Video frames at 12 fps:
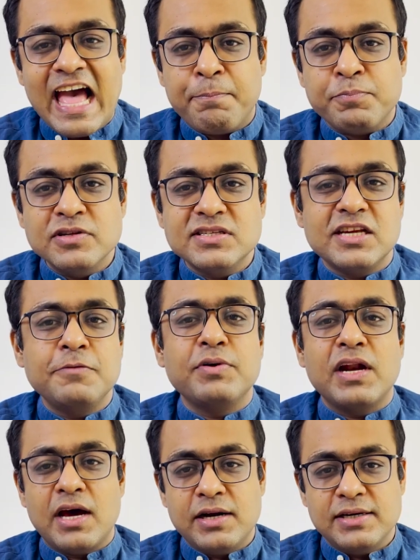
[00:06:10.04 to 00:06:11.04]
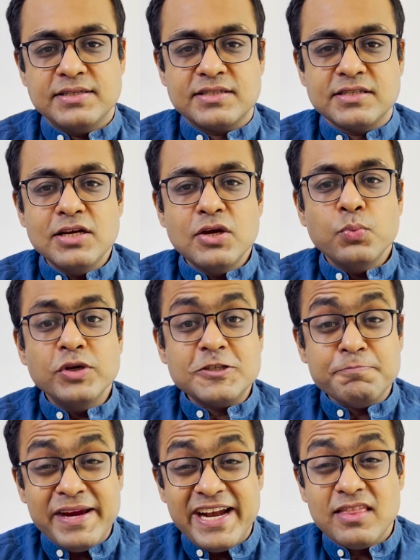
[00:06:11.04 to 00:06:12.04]
apples and bananas
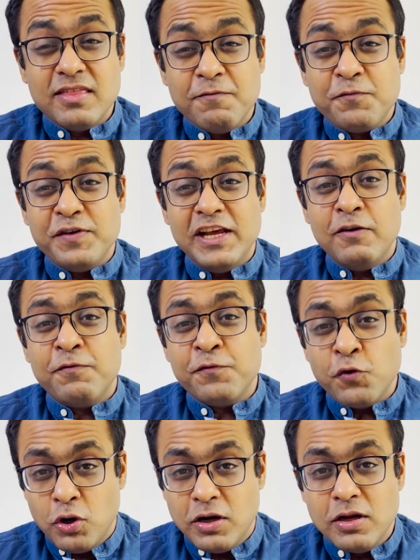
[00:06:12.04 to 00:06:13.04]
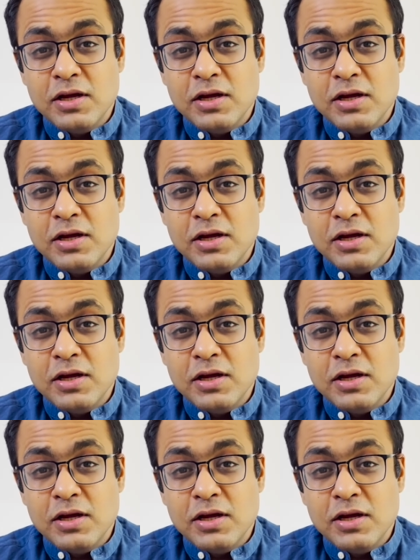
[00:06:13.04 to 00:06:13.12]
which made them feel full